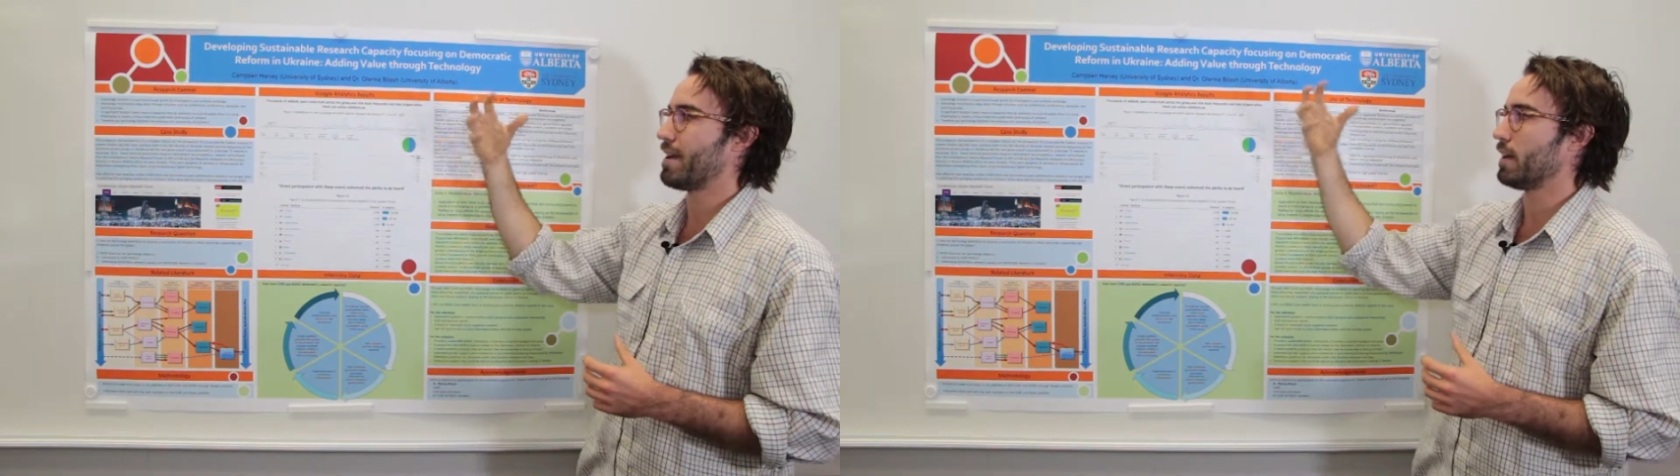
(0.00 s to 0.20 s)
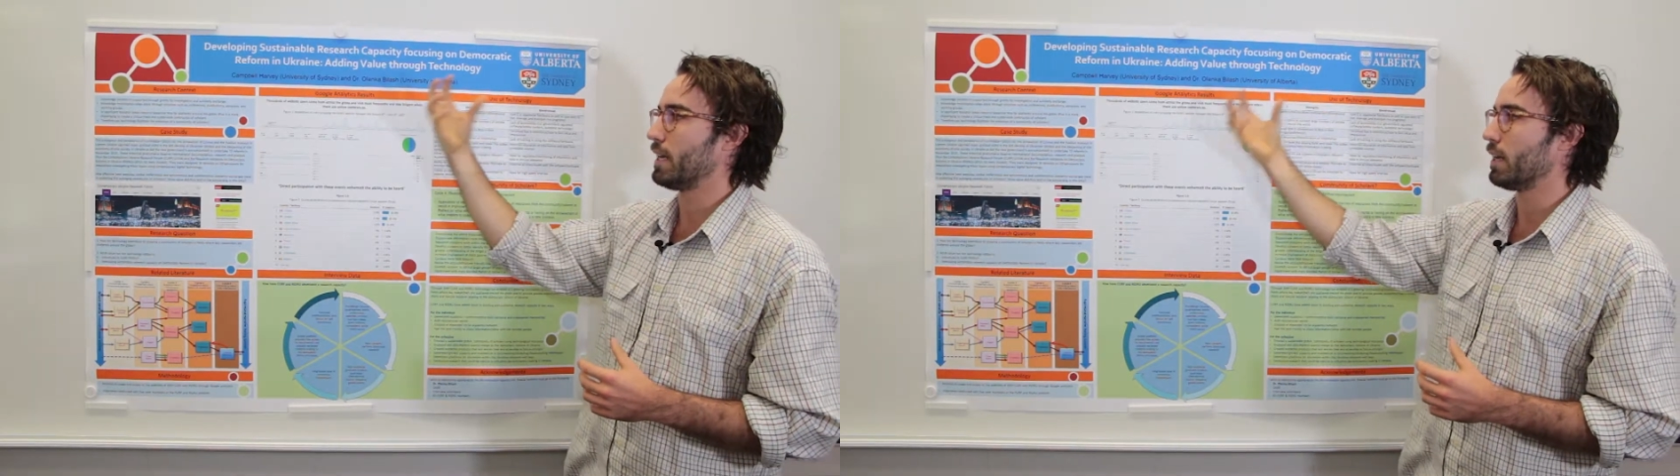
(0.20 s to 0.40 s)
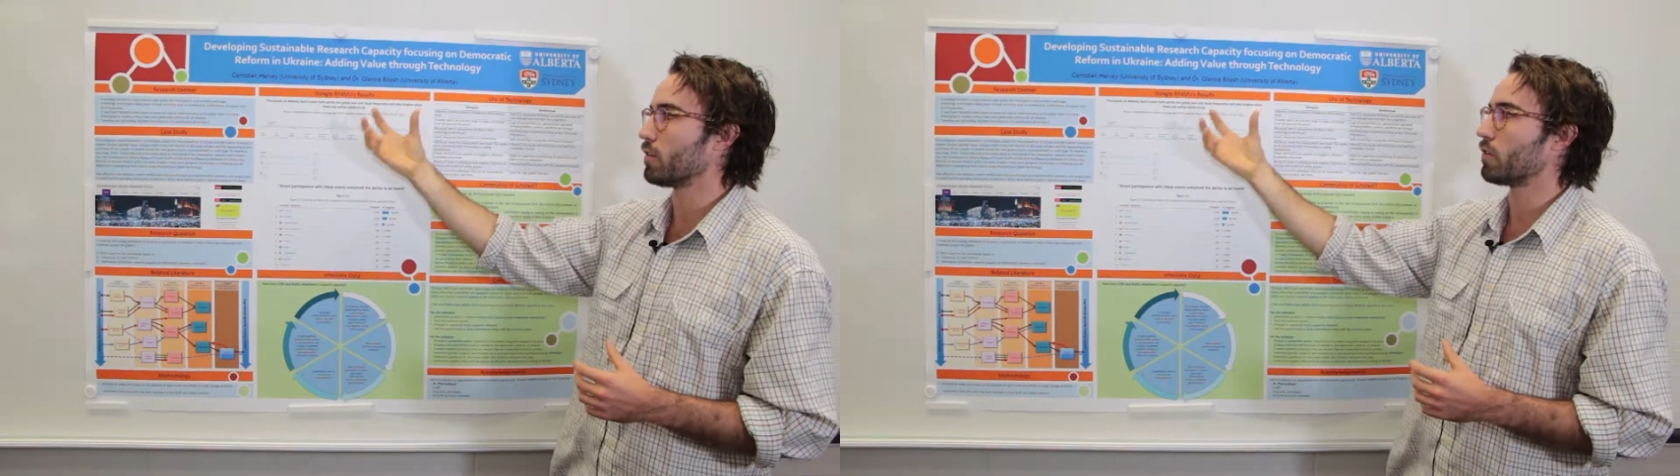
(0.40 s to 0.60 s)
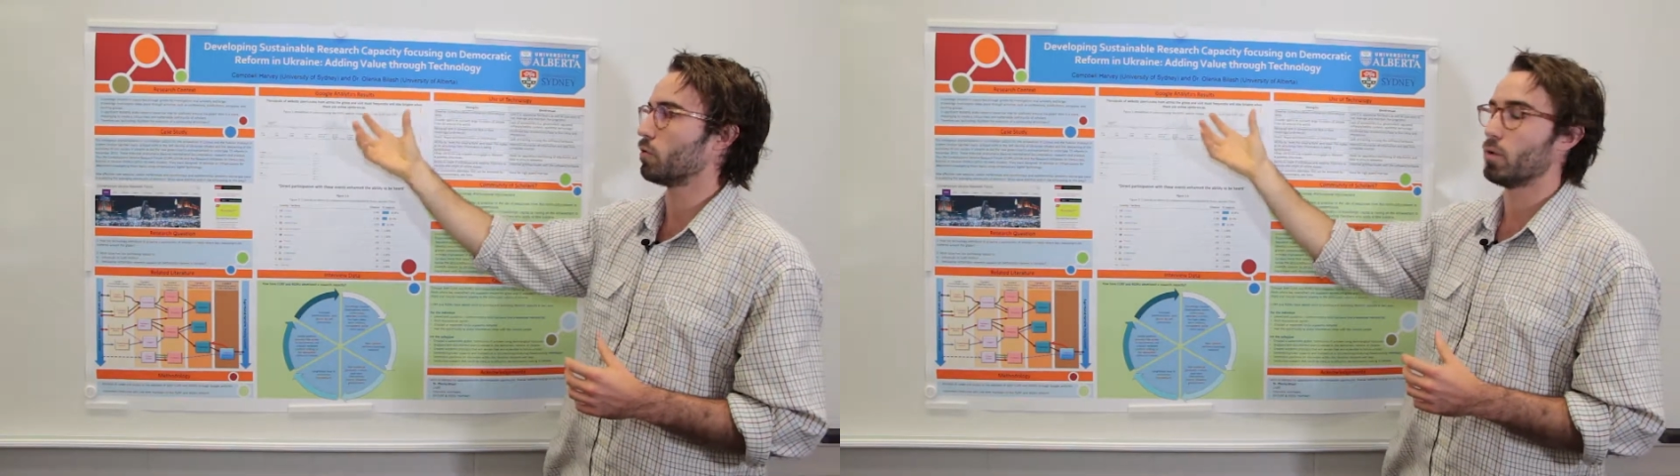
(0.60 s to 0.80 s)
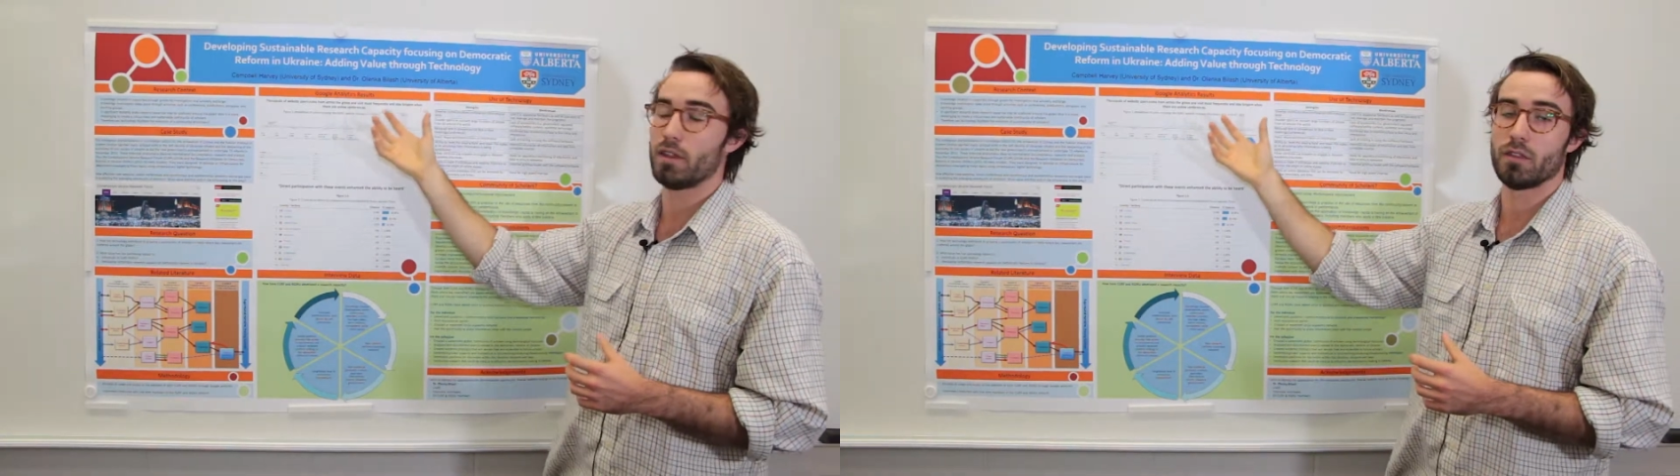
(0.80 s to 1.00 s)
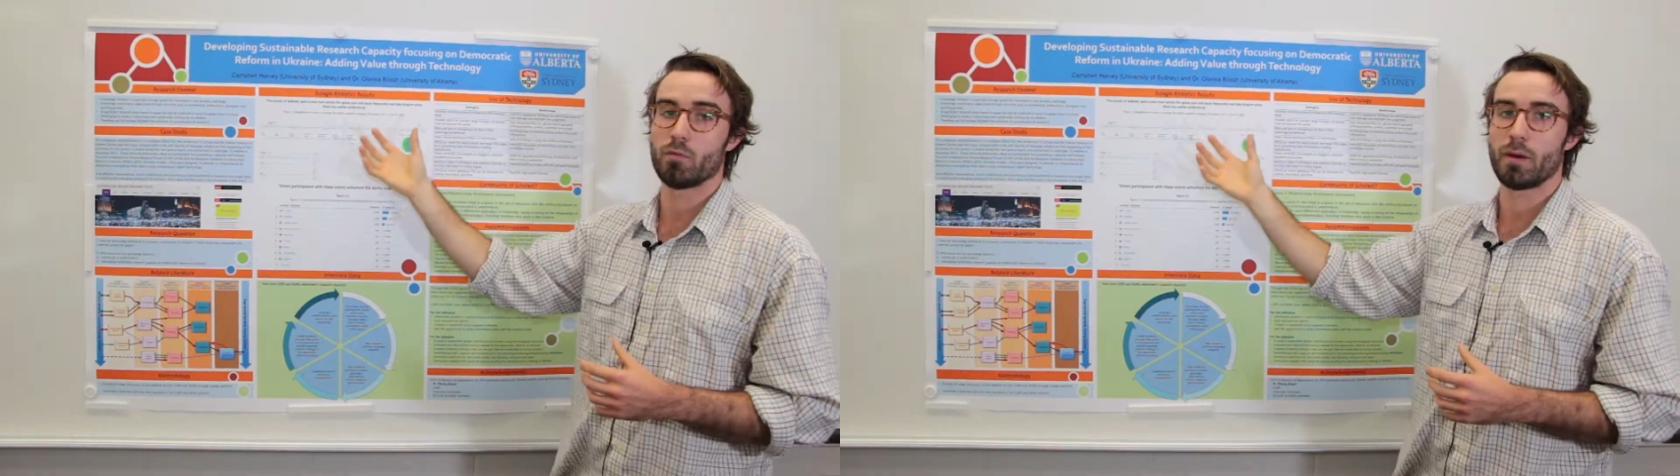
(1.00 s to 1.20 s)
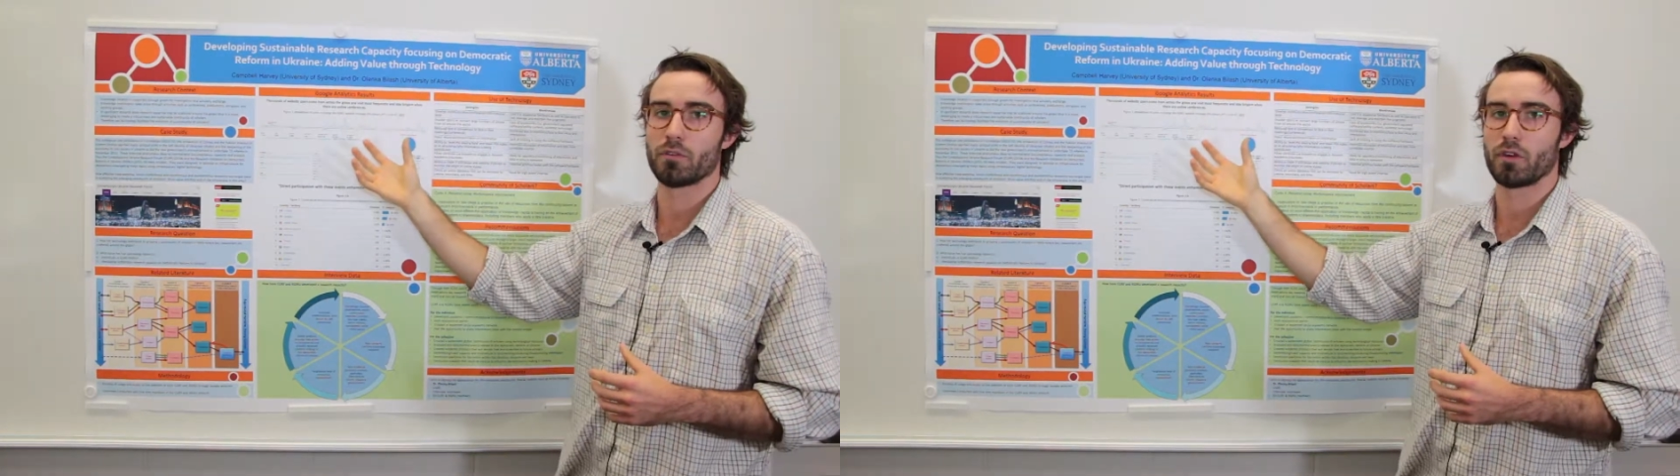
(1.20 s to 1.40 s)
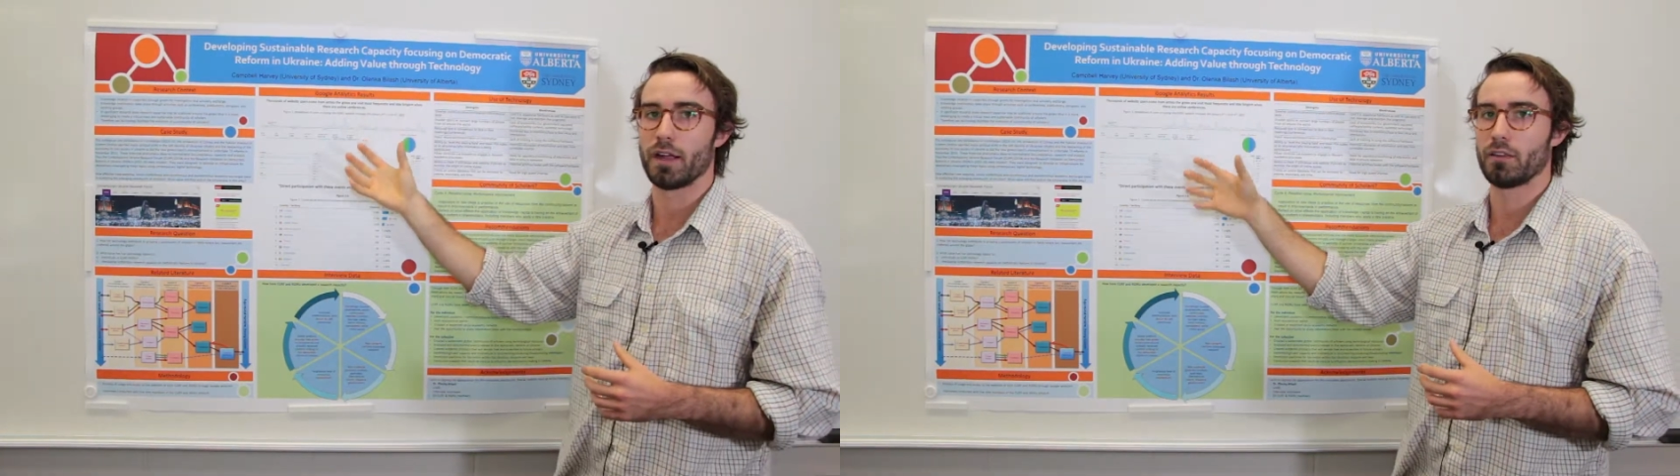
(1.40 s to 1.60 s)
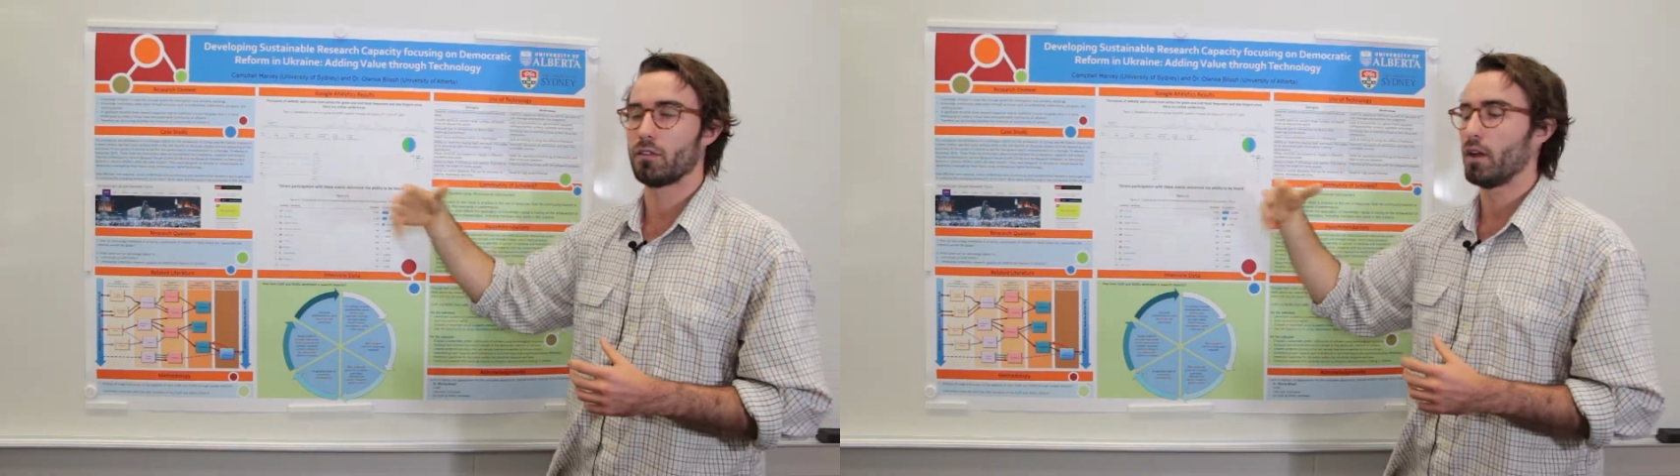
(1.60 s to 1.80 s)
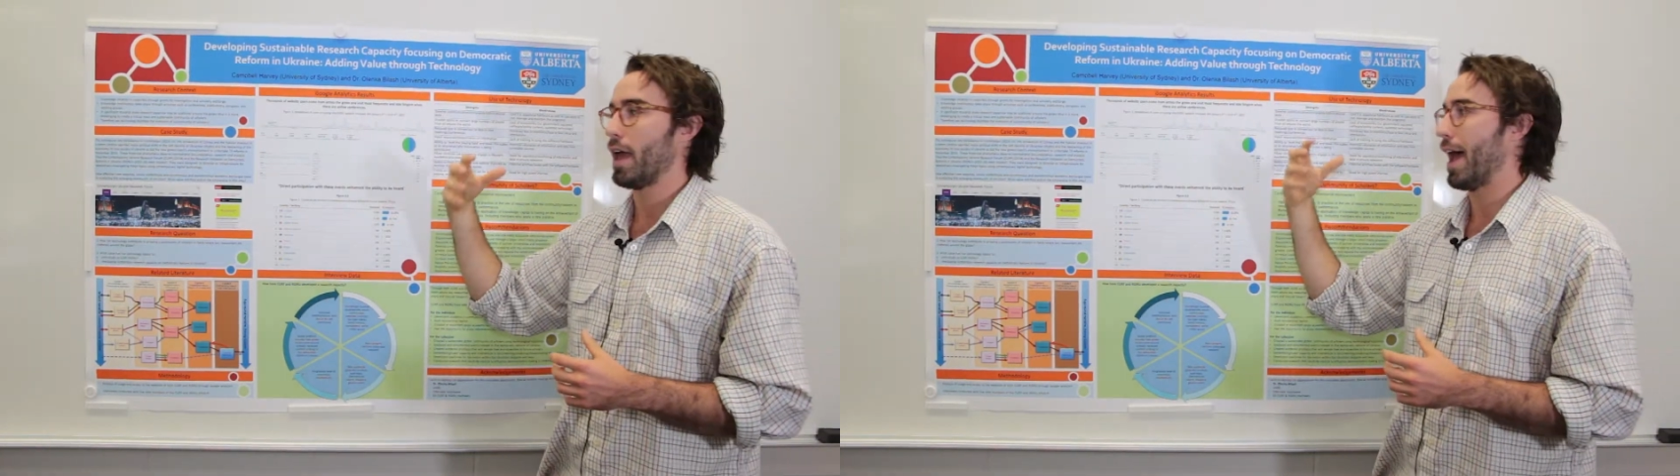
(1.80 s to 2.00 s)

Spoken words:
hits within the websites,